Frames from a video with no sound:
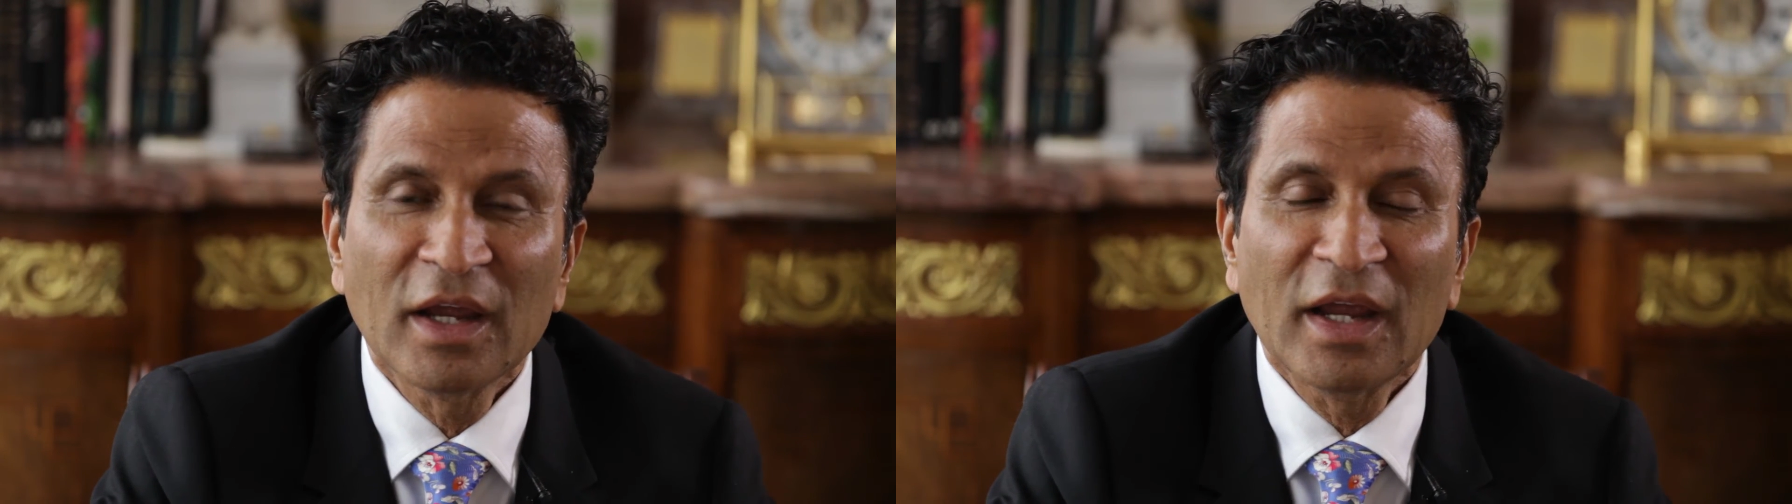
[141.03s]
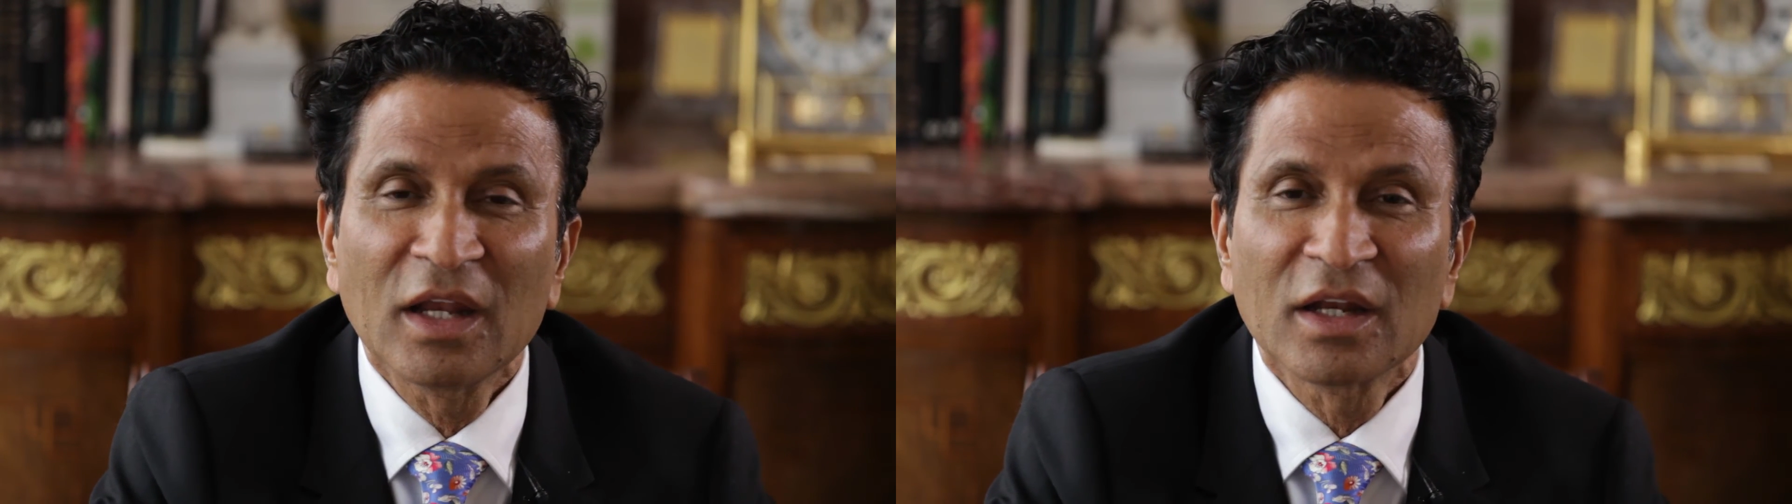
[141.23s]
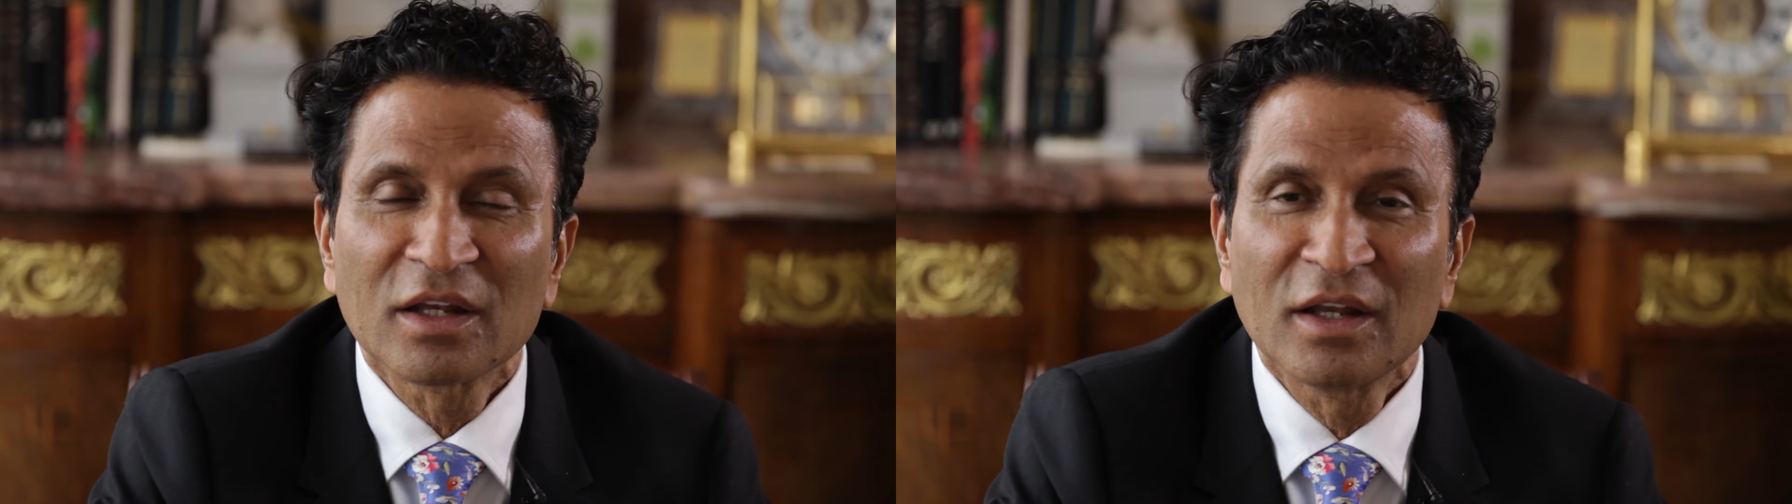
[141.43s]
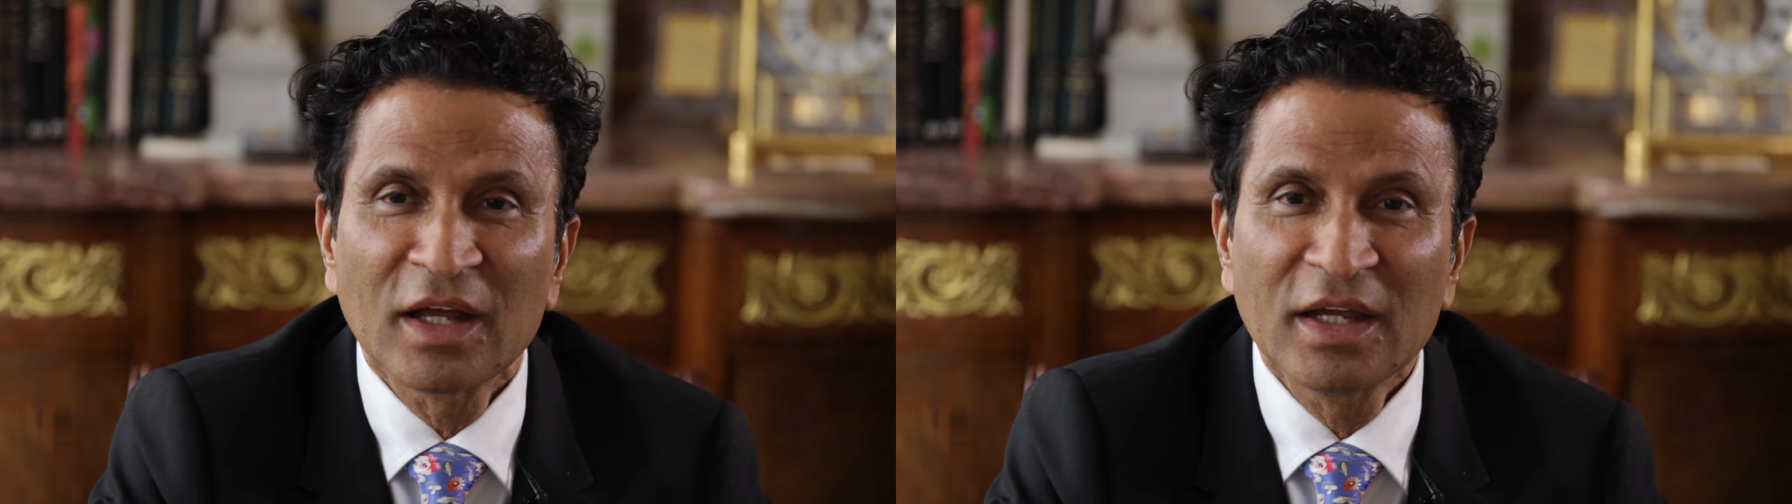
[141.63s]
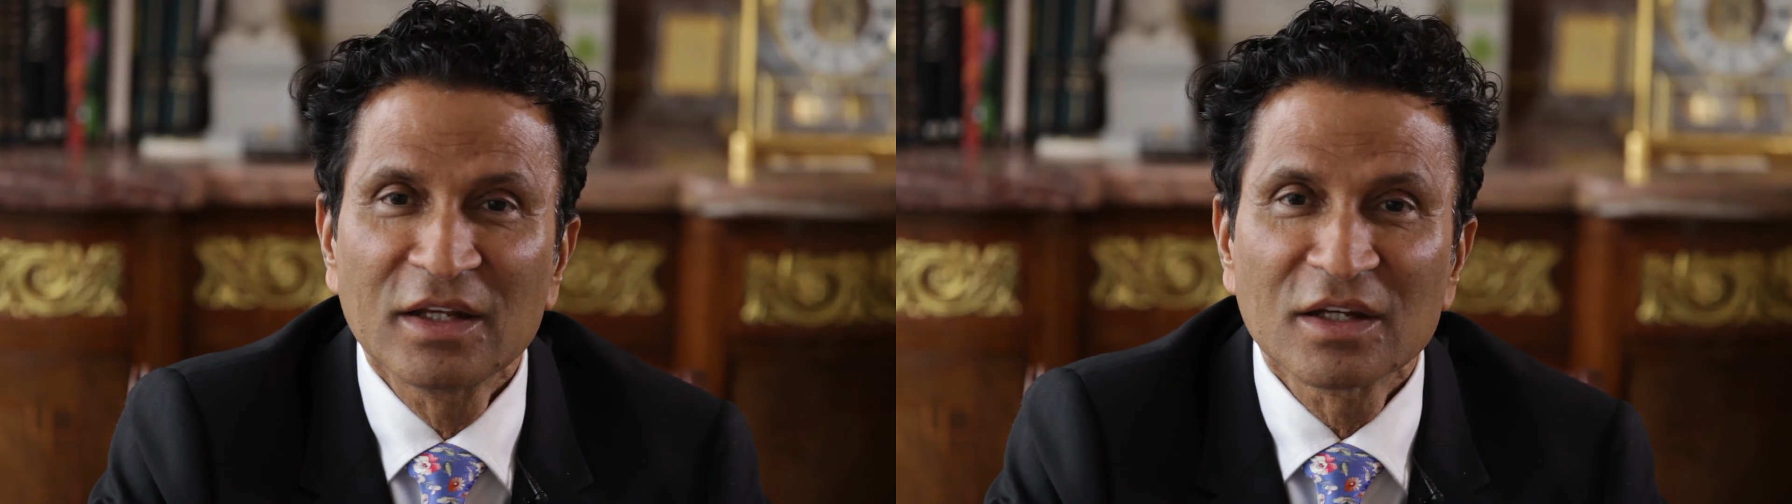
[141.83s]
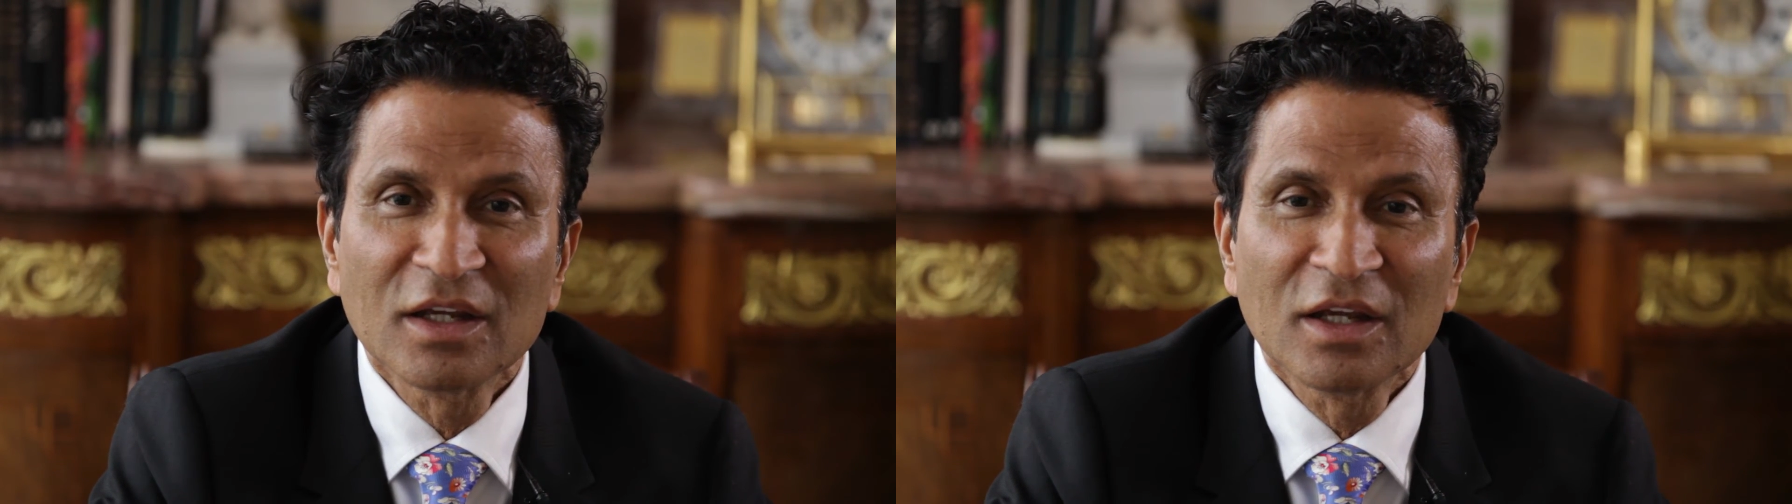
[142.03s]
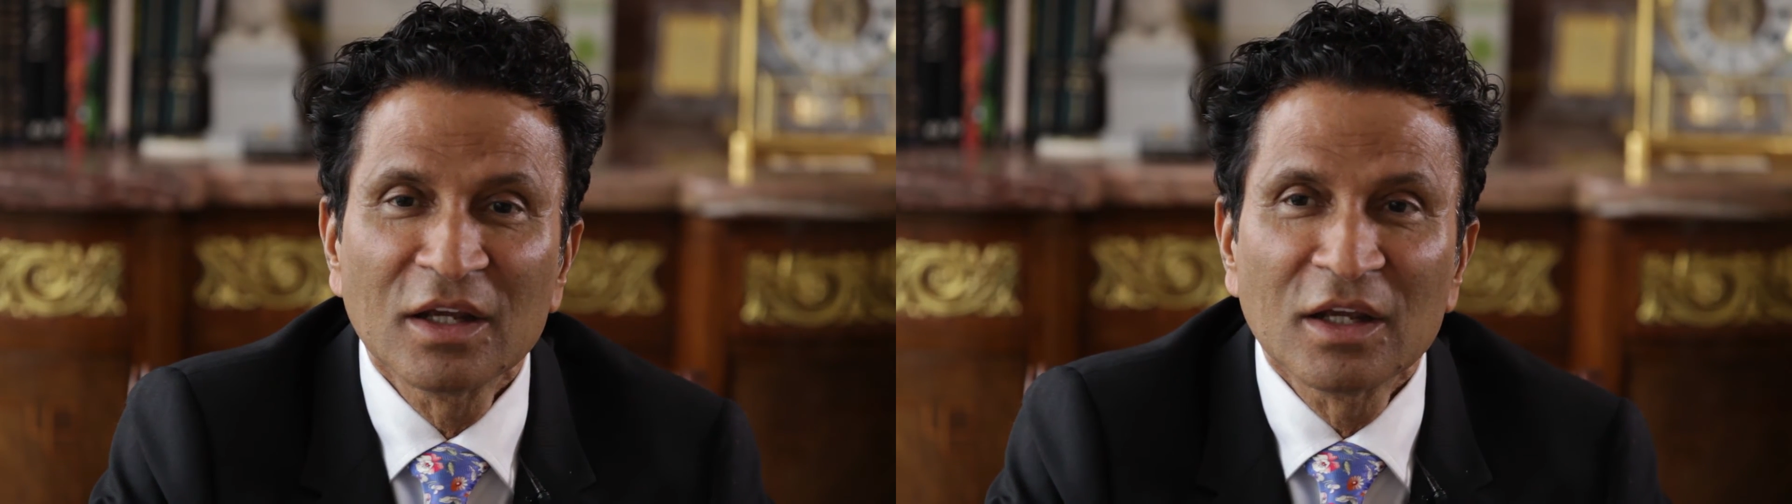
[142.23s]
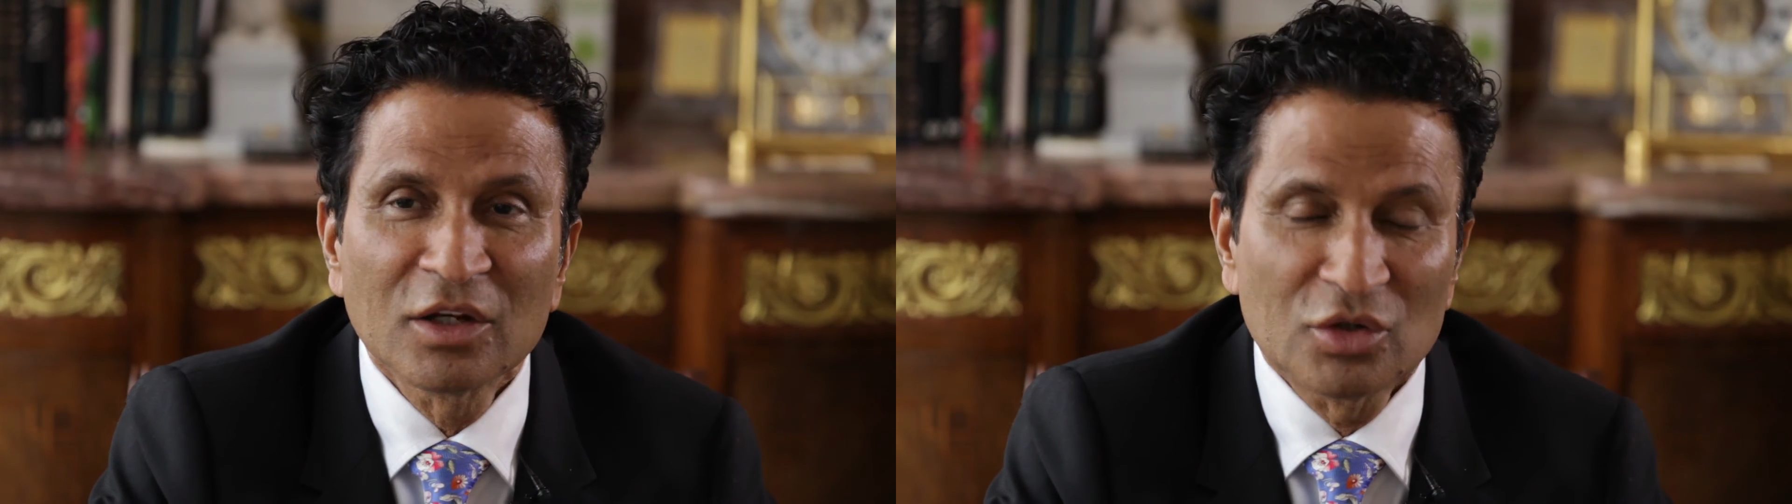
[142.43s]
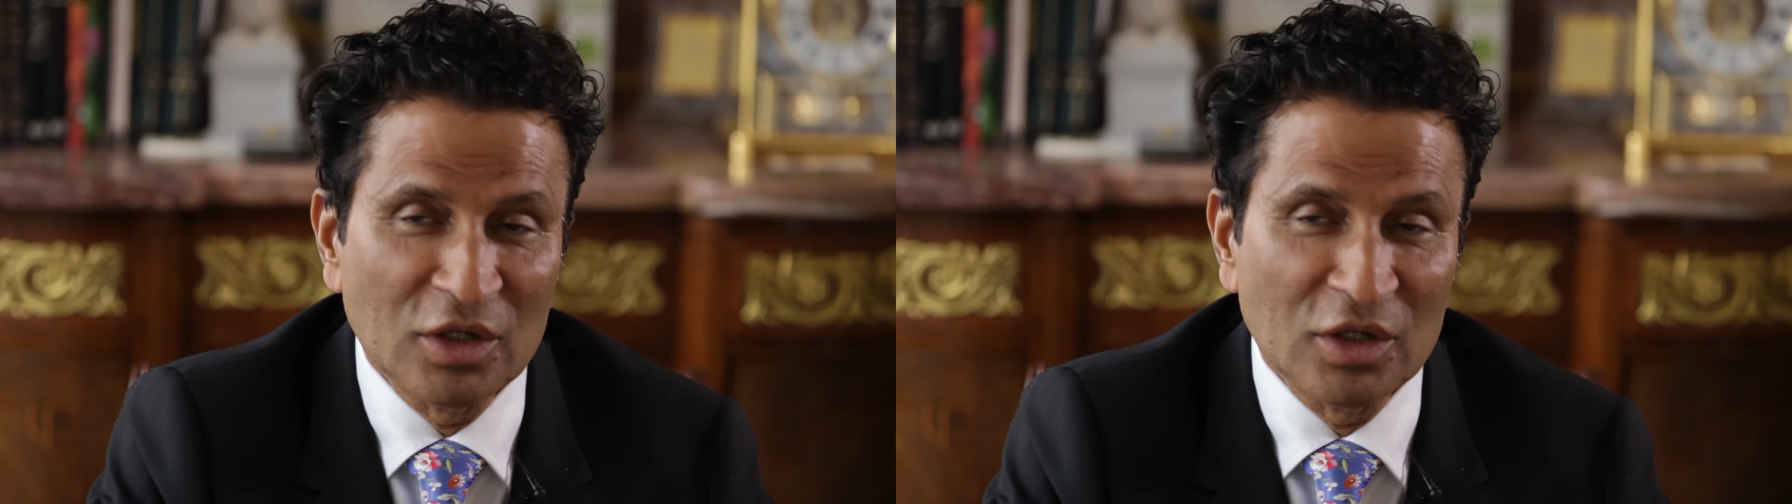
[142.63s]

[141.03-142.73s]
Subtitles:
and at night to